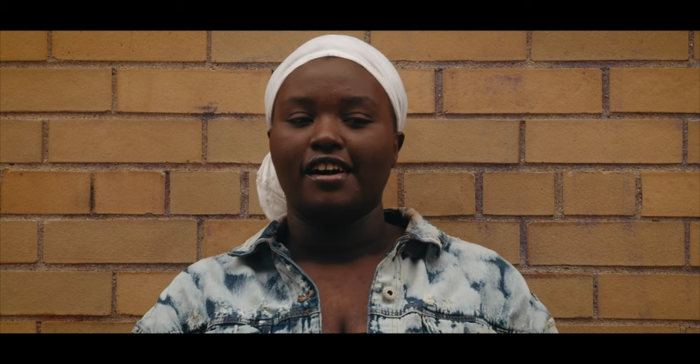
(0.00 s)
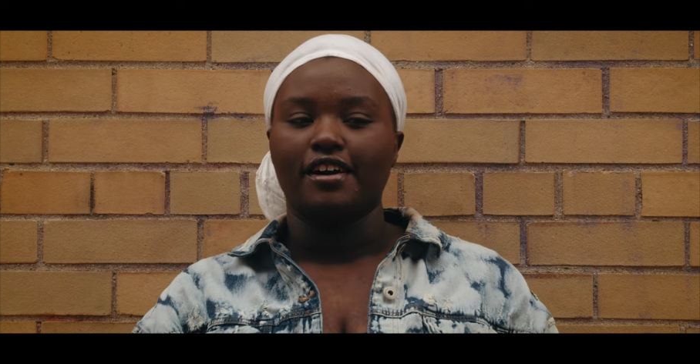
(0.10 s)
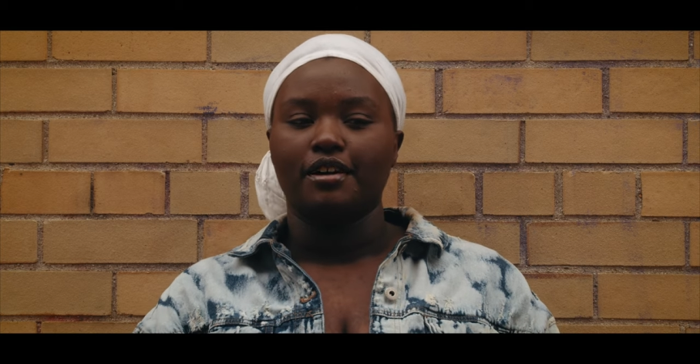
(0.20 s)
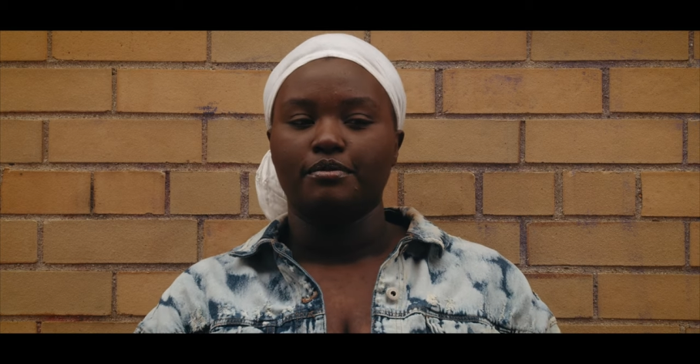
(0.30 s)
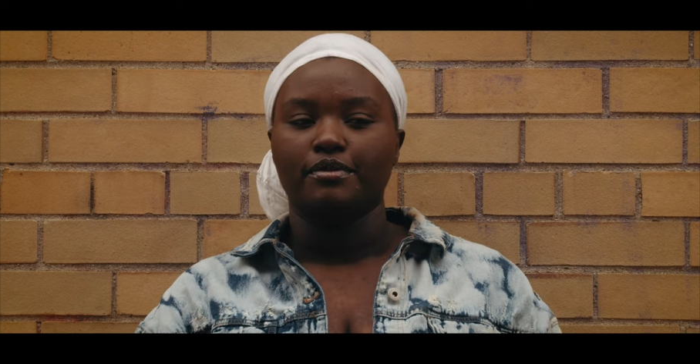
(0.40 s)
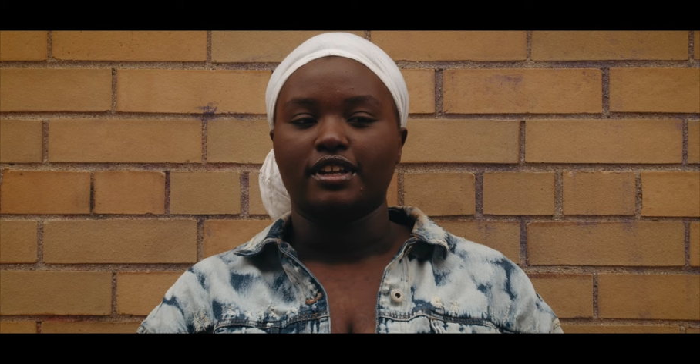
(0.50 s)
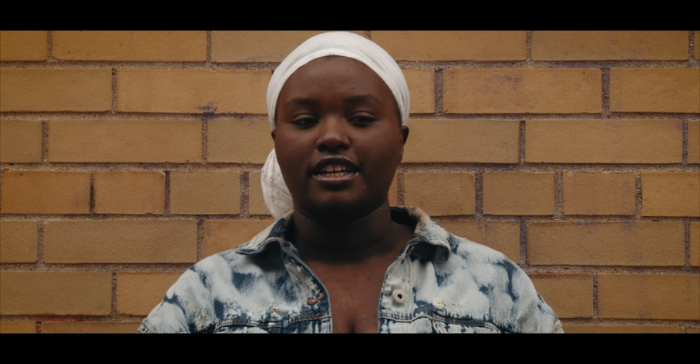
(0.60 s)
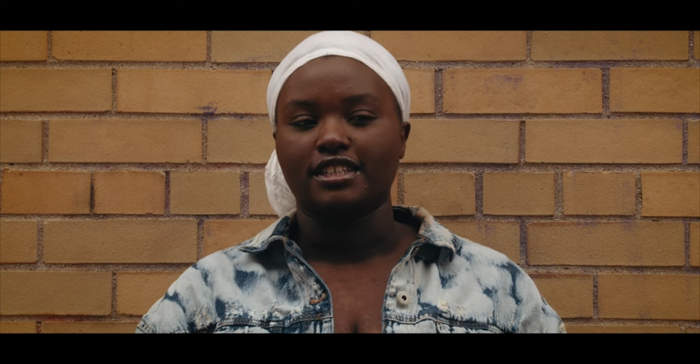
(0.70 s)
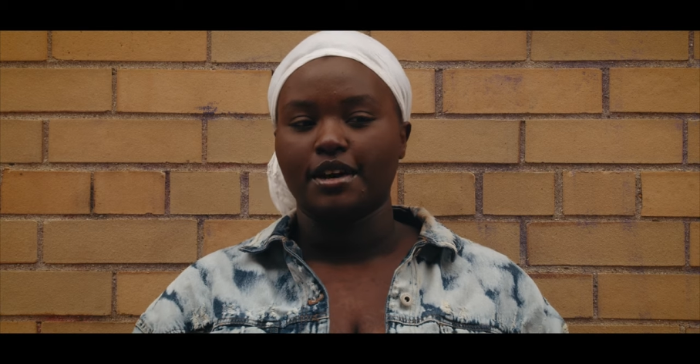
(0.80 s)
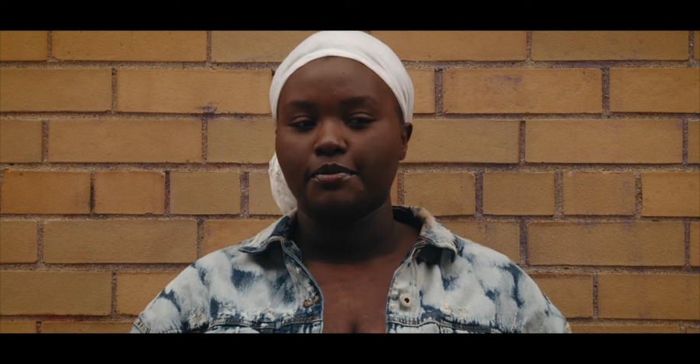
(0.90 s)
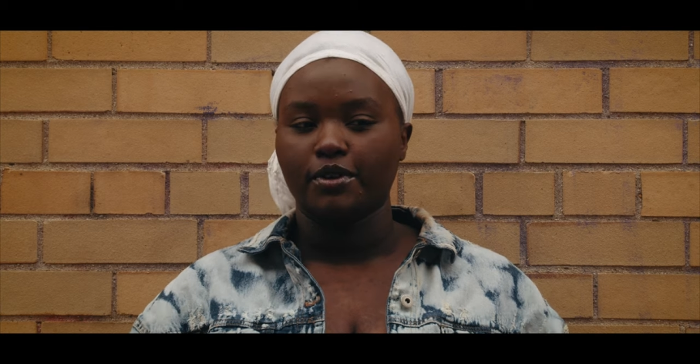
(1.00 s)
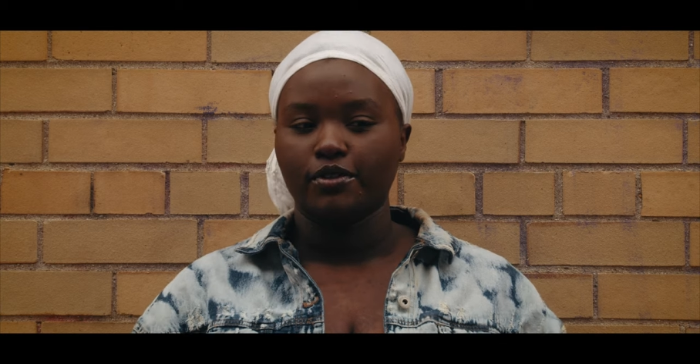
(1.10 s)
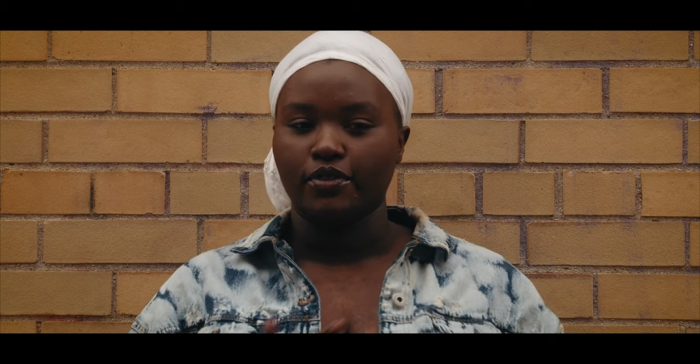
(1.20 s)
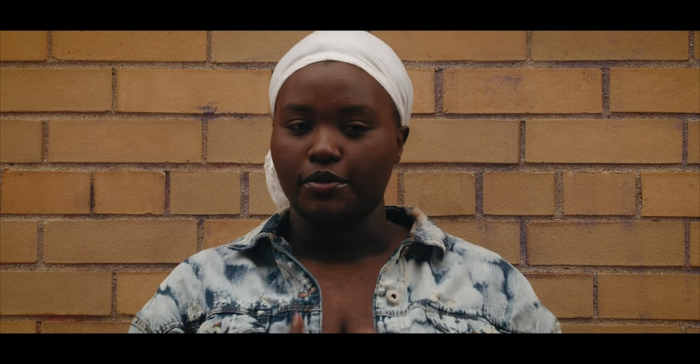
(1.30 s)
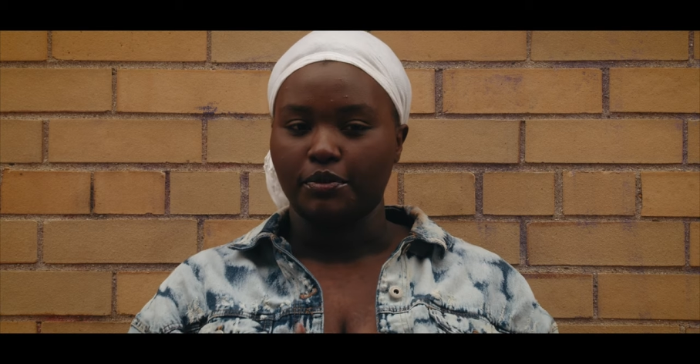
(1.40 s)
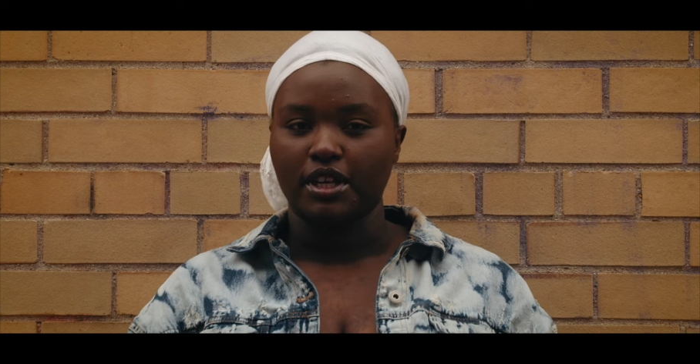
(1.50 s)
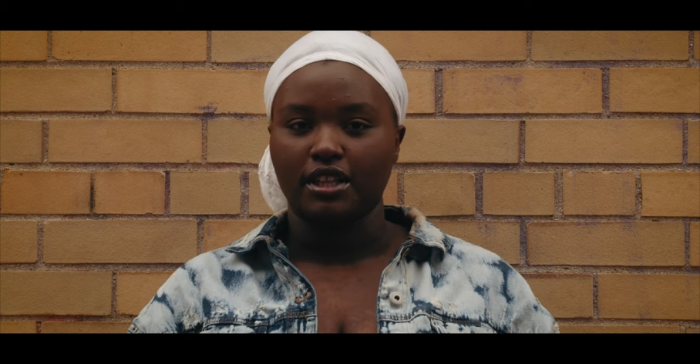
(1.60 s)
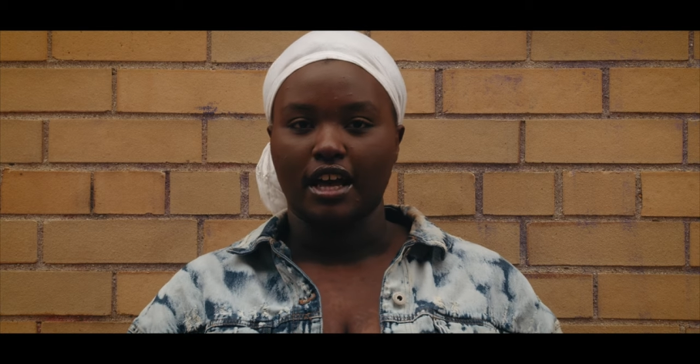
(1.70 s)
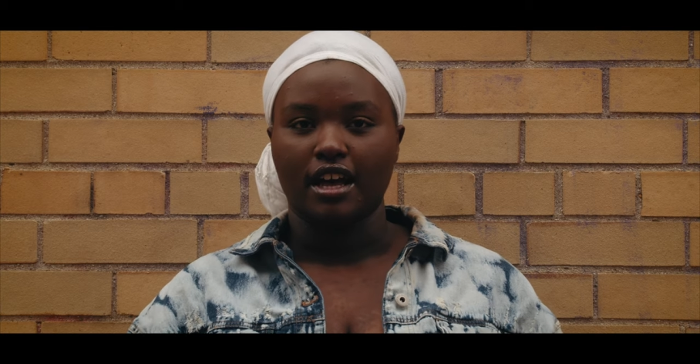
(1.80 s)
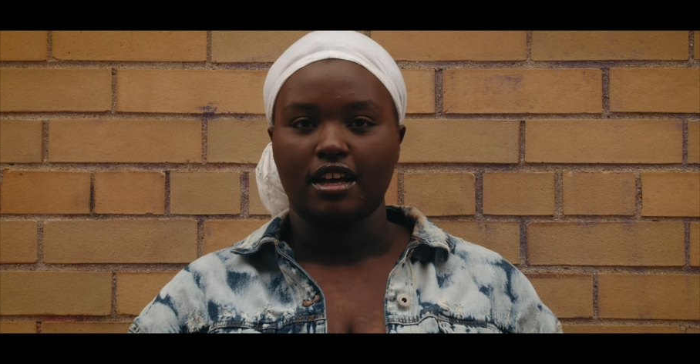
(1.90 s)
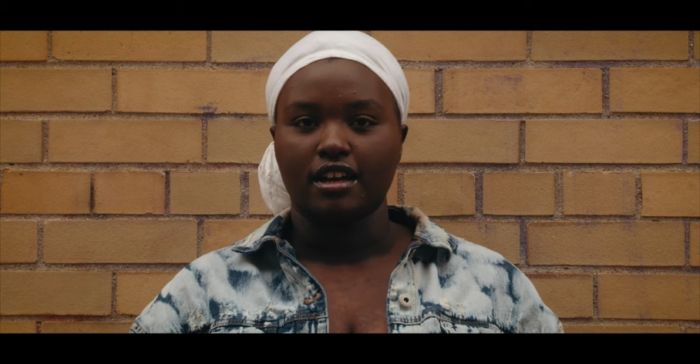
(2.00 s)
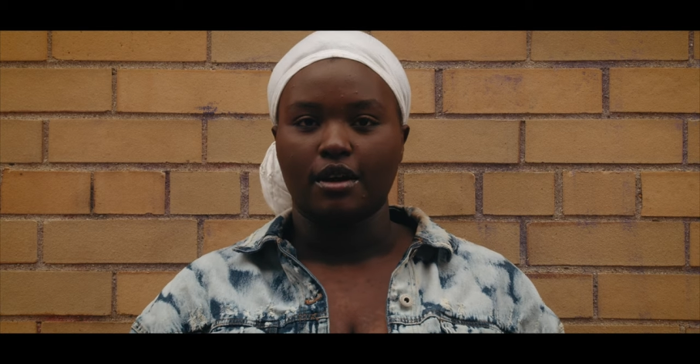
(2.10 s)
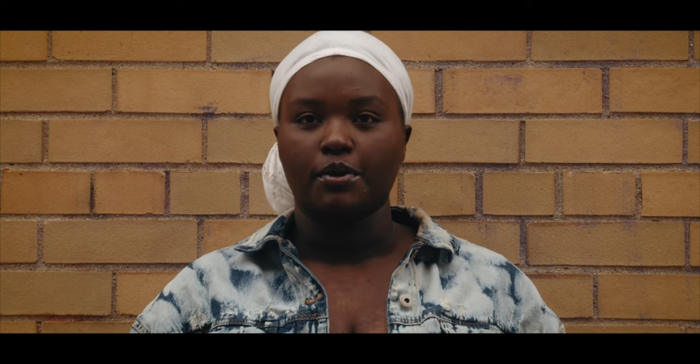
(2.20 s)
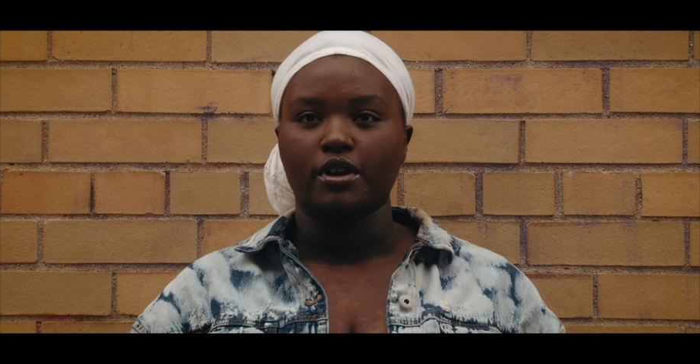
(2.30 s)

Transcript: An example for me that